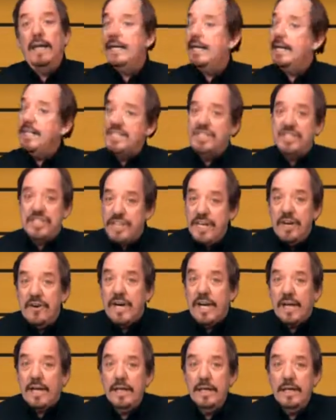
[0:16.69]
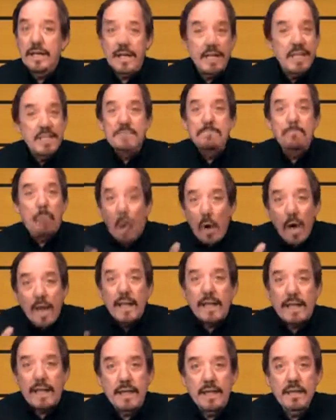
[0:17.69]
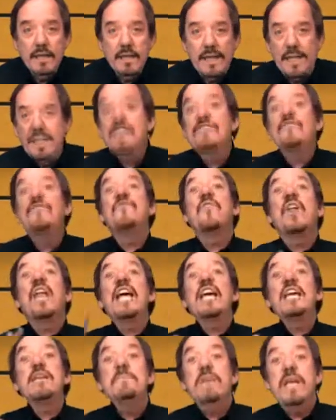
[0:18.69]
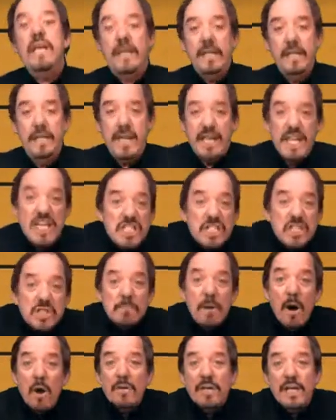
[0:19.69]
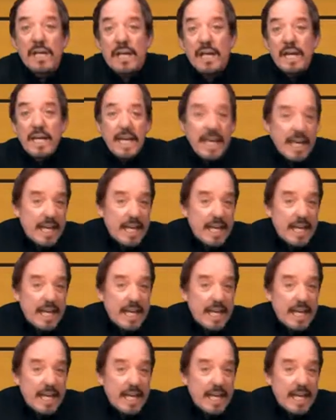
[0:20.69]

He's searing, he's boiling, he's flaming, he's smoking,